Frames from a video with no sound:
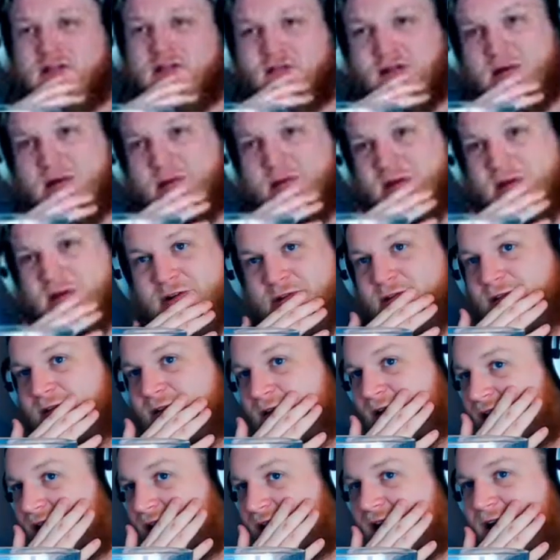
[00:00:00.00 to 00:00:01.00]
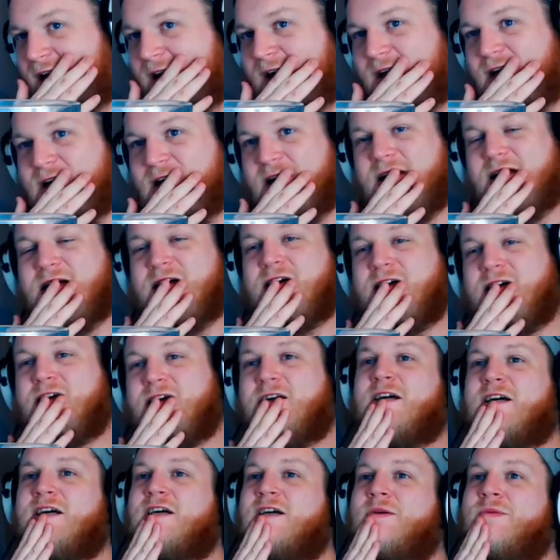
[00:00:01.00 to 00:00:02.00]
that model.
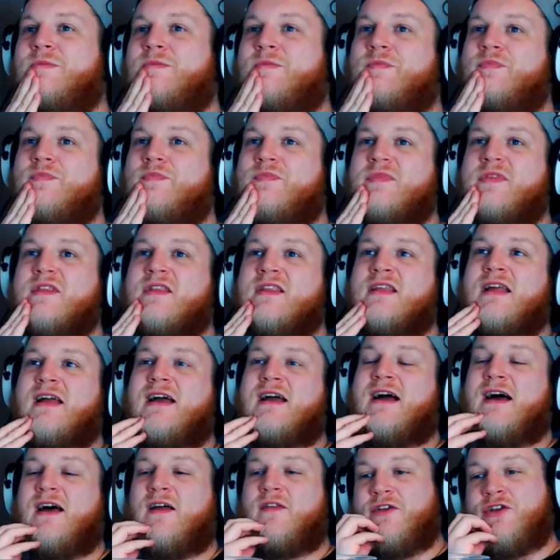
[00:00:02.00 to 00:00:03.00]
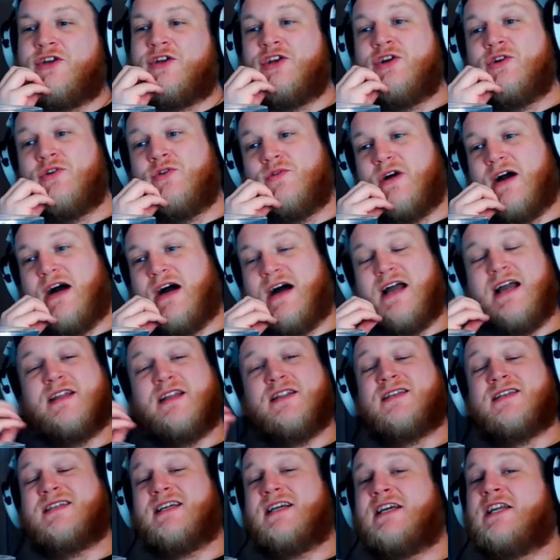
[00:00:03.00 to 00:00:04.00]
The new, I
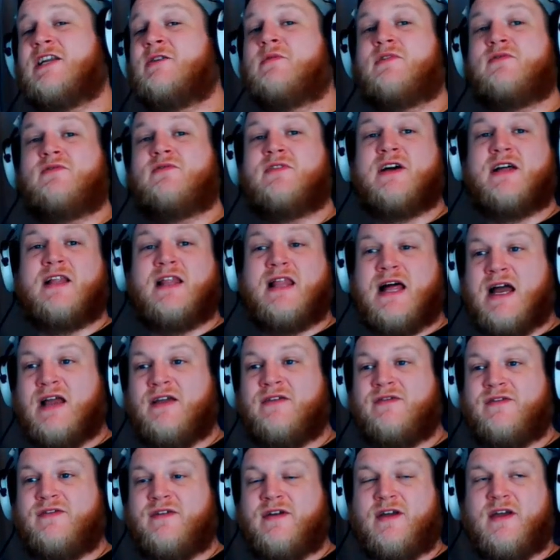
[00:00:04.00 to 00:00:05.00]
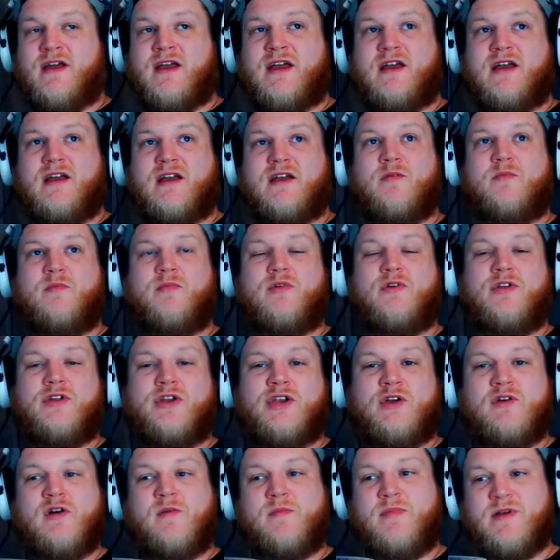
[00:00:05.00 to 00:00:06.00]
ain't seen him in real life yet, but the
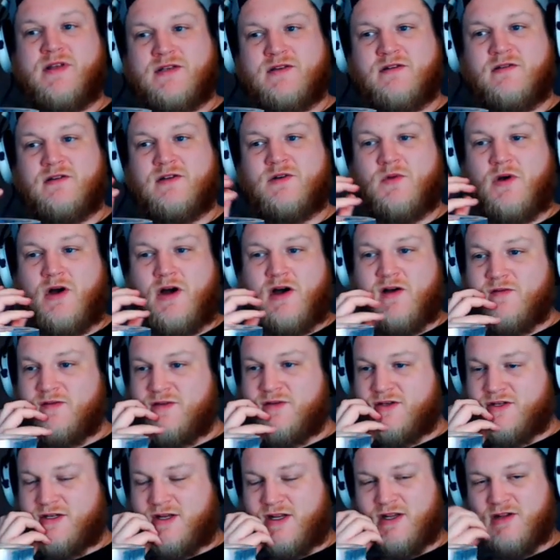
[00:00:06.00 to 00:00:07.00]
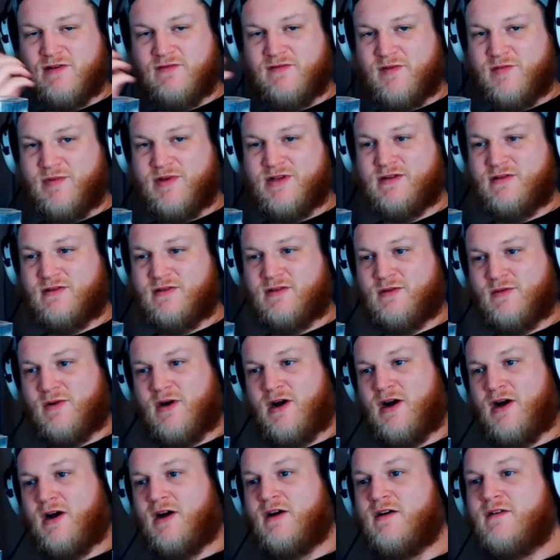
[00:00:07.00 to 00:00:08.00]
new Abyssal Dwarf, because I love Abyssal
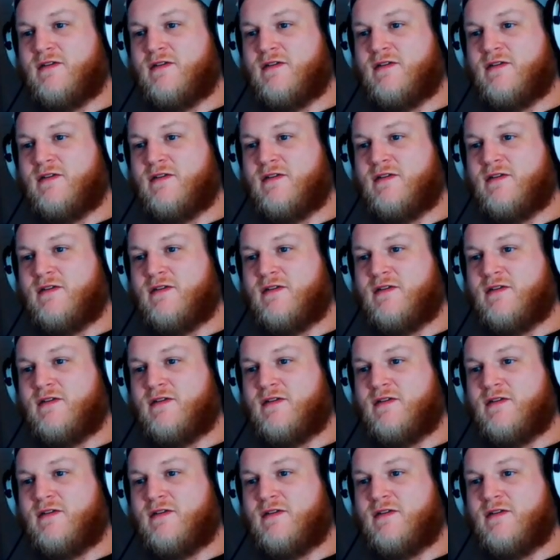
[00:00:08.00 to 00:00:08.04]
Dwarfs.